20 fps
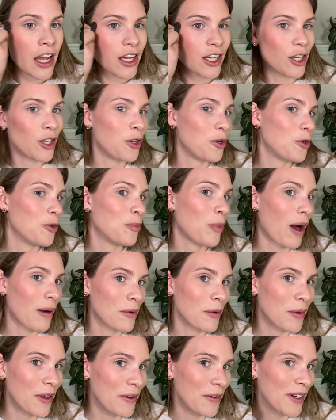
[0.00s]
you
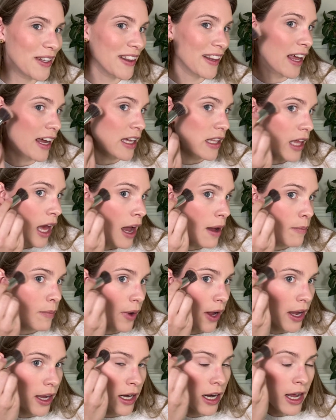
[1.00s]
probably wouldn't like that,
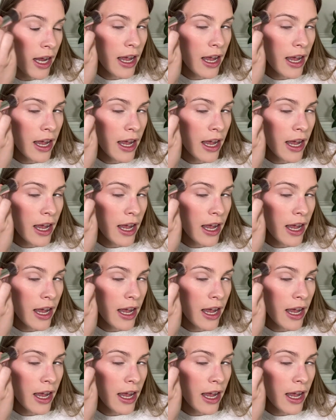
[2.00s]
but